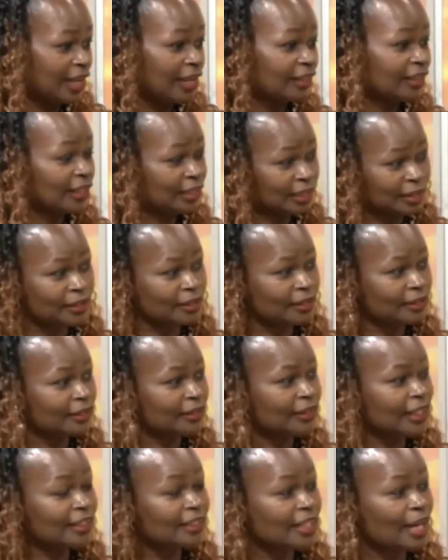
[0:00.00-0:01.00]
yeah,
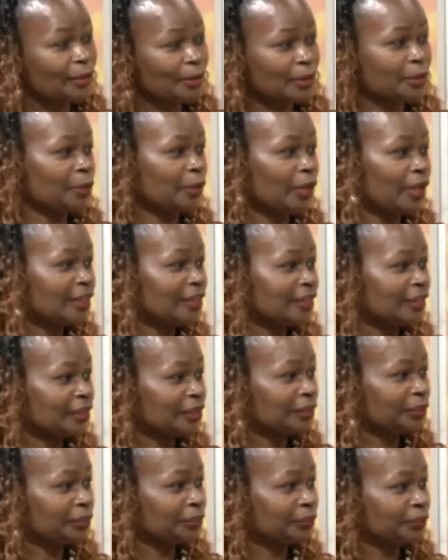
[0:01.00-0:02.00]
that's that's how it
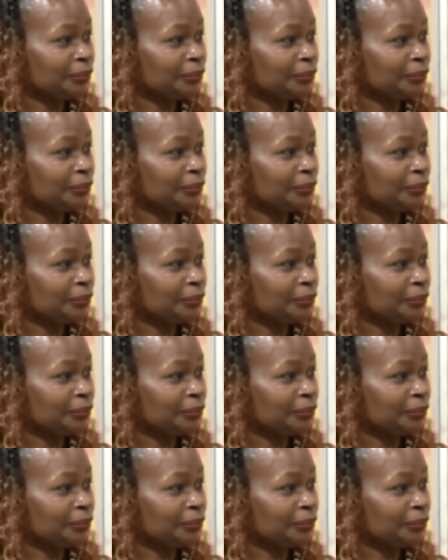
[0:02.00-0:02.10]
works.